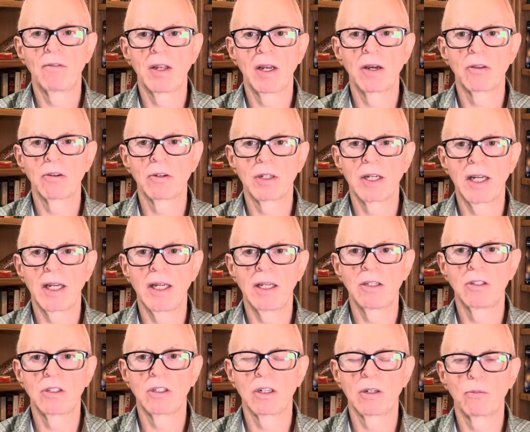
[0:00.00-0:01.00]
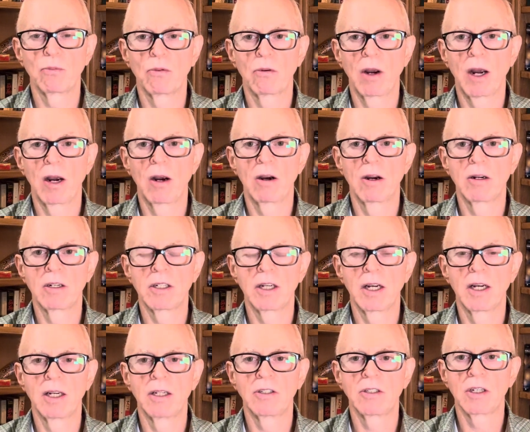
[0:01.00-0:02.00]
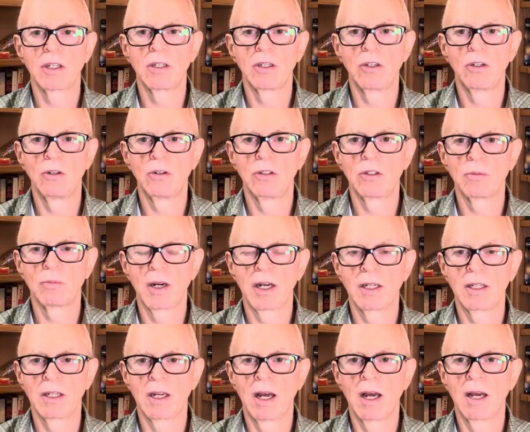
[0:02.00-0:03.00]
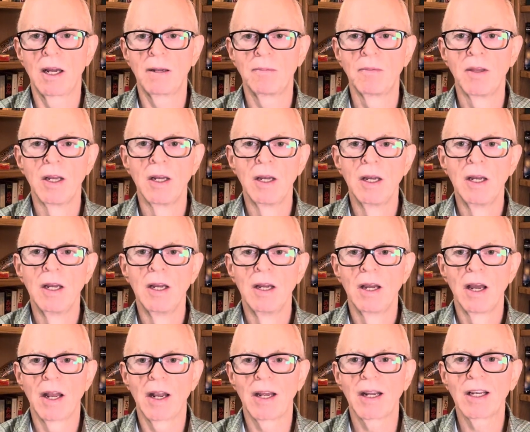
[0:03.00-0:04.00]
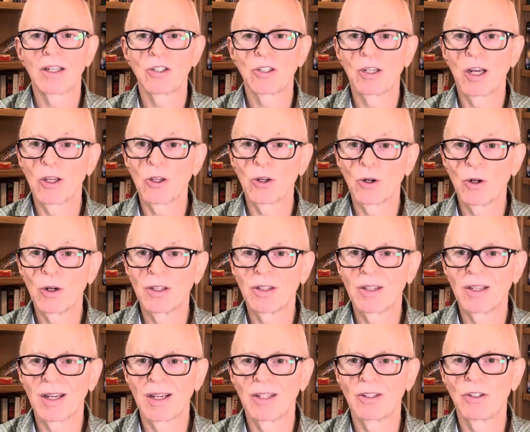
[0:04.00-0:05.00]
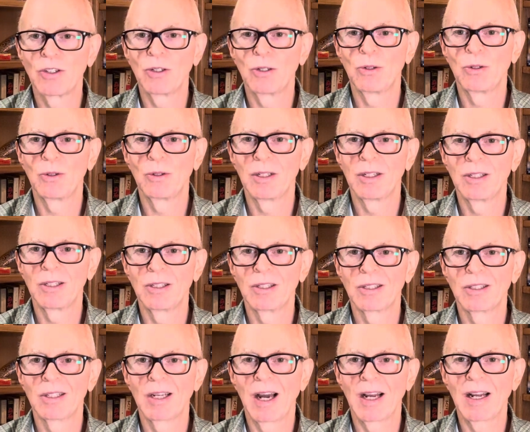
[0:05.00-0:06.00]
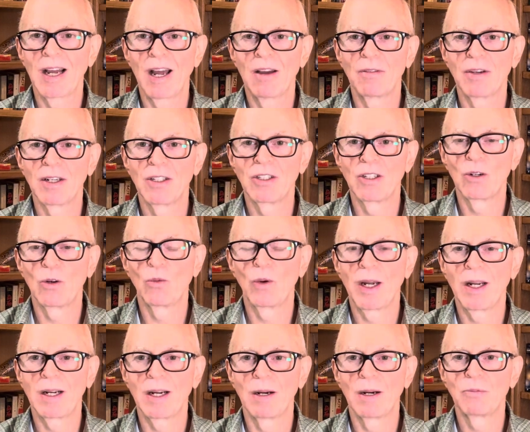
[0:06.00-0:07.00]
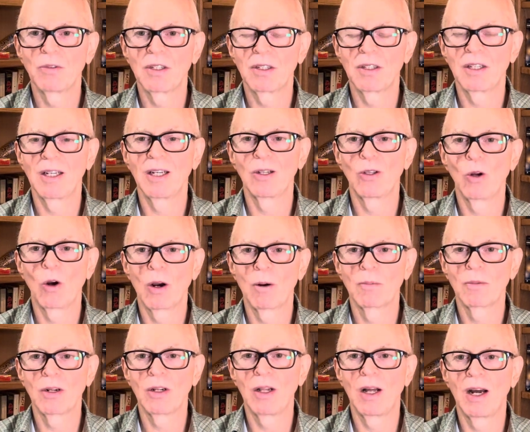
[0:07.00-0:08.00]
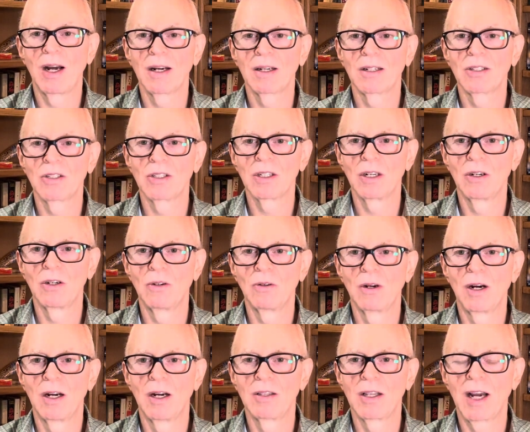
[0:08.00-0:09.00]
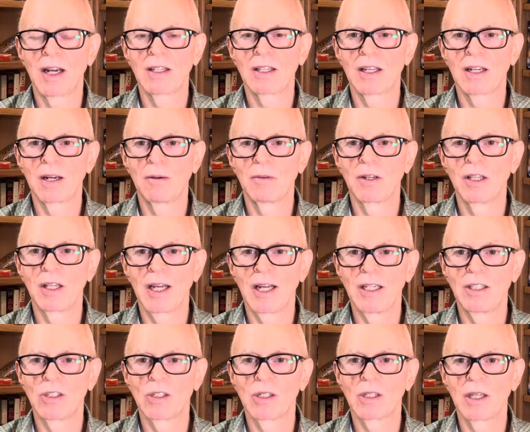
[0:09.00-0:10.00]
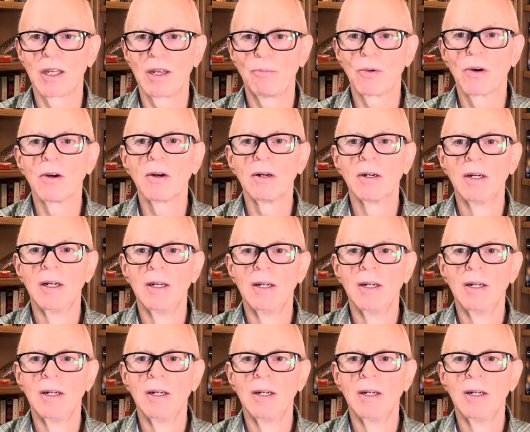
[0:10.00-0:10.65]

the other days to prioritize and use my time. And I guess the other good thing too is not having to wake up to the alarm clock. So, not that I'm a late sleeper,